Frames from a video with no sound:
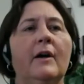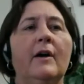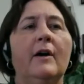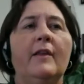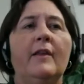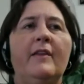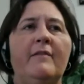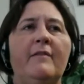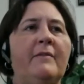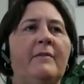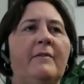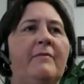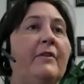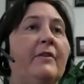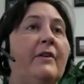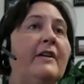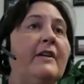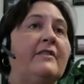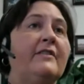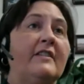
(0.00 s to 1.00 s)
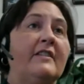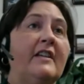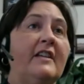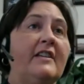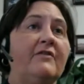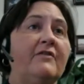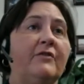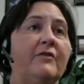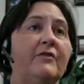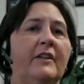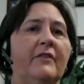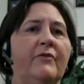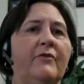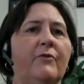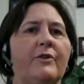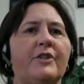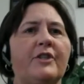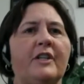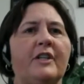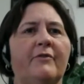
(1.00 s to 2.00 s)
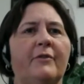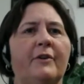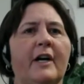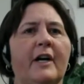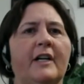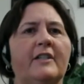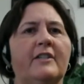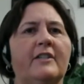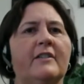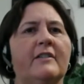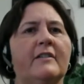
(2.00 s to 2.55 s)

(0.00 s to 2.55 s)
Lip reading: they've been very successful, unfortunately, for us.